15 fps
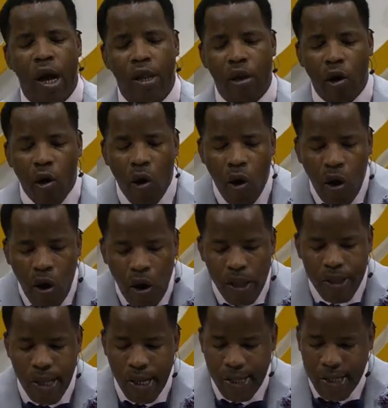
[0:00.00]
and all
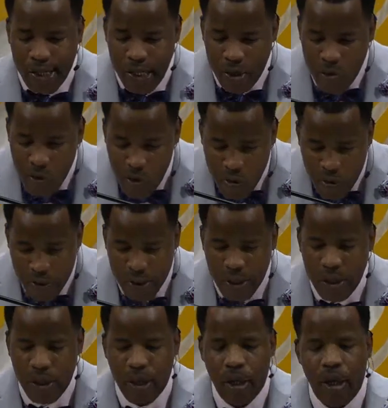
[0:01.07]
that he
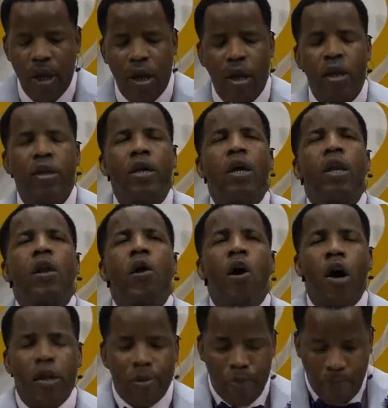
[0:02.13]
owned, the
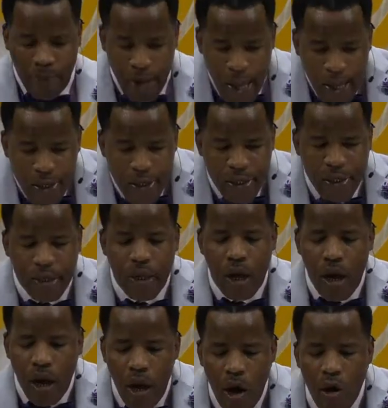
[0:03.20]
Lord blessed the
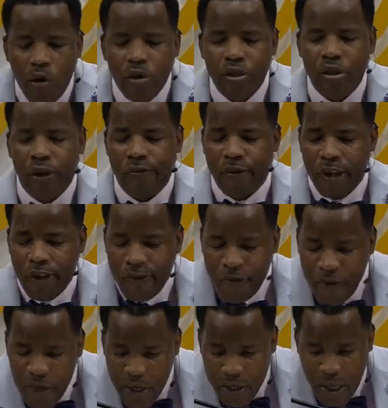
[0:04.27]
house of the
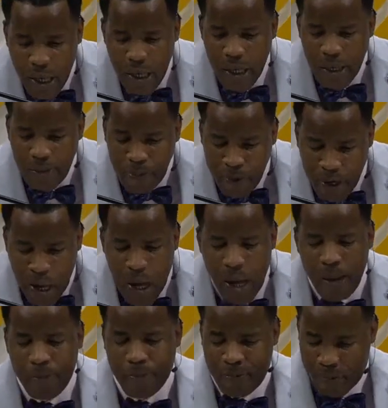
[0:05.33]

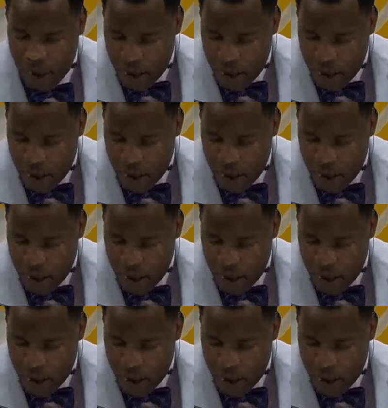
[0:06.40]
um,